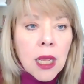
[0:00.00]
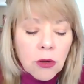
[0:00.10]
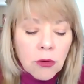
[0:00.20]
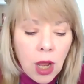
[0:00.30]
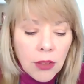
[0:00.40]

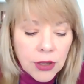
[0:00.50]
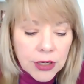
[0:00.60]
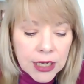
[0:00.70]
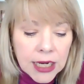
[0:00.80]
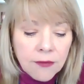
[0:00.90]
the
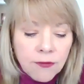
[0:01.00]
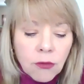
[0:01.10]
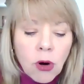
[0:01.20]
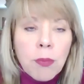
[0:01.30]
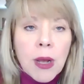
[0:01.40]
need for
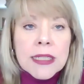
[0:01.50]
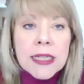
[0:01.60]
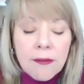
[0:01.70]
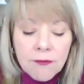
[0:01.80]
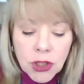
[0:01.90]

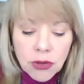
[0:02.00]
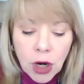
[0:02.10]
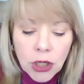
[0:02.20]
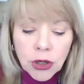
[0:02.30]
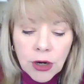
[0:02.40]
robust
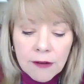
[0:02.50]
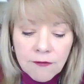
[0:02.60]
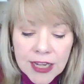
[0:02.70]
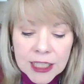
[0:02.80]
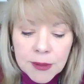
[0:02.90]
infrastructure
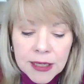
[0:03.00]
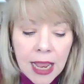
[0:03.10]
investment,